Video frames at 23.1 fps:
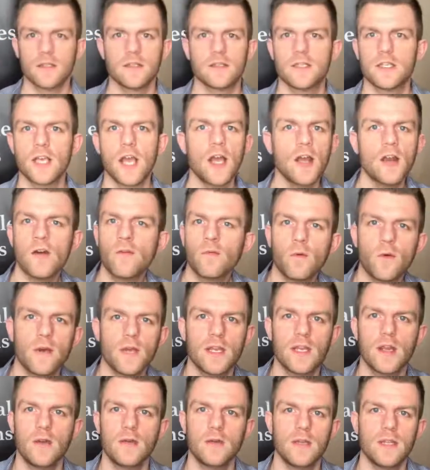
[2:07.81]
turn off what
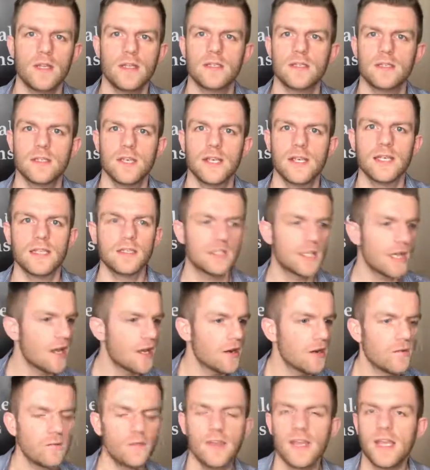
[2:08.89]
you don't need to see,
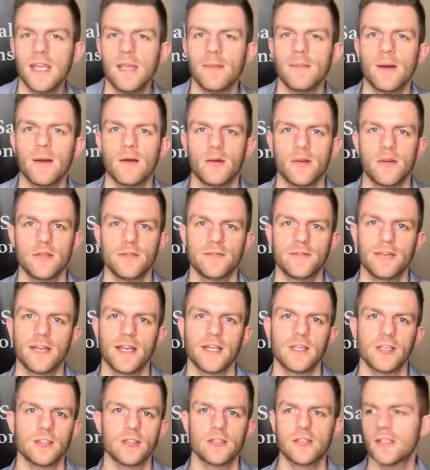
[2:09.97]
turn off your email
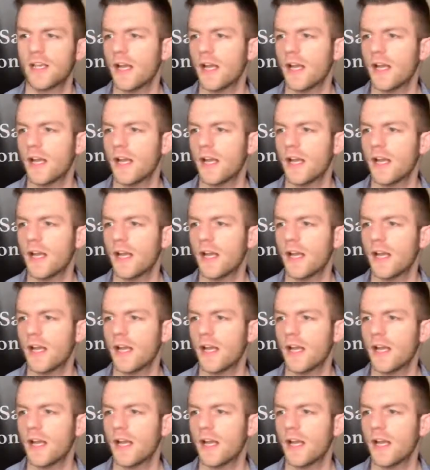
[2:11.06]
notifications,